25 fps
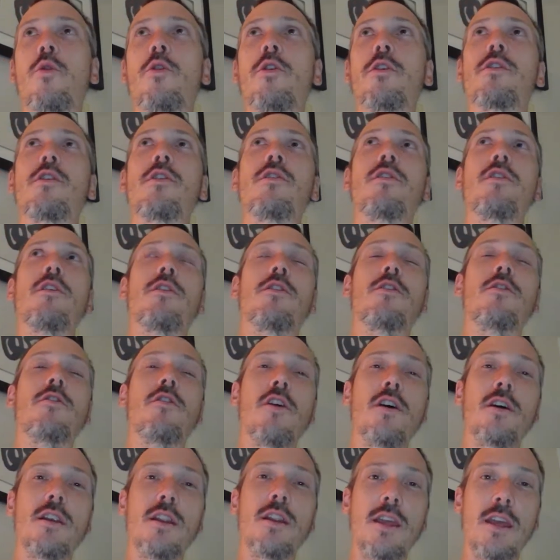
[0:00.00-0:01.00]
works is it's
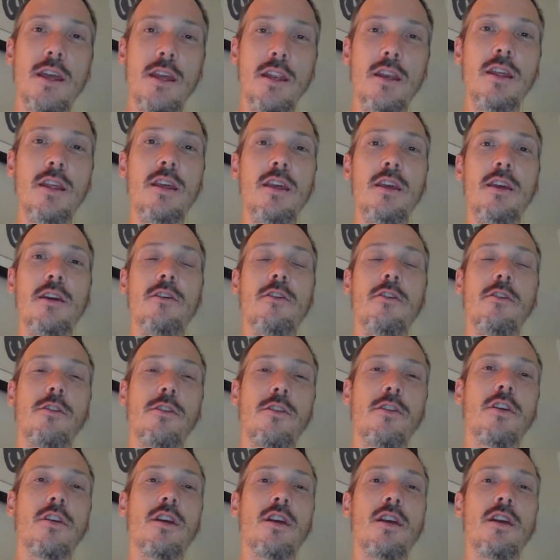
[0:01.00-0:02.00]
done in
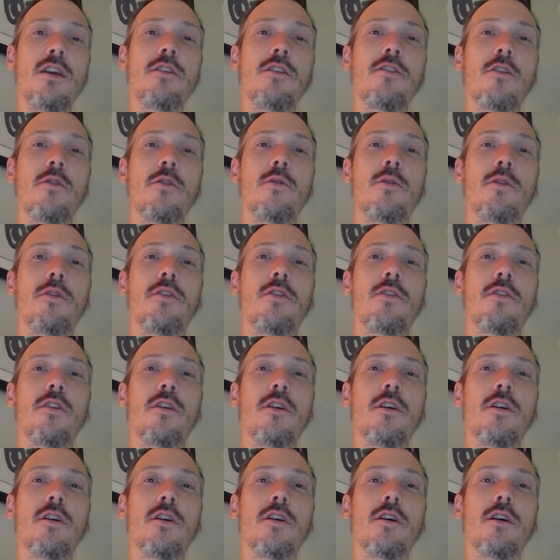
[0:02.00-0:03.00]
ELC, so
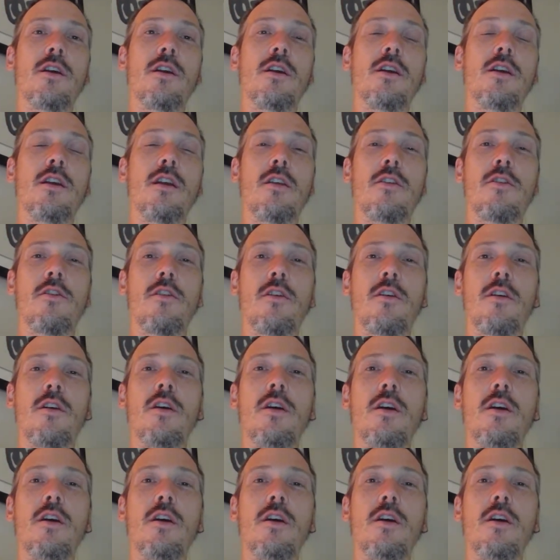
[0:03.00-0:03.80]
it's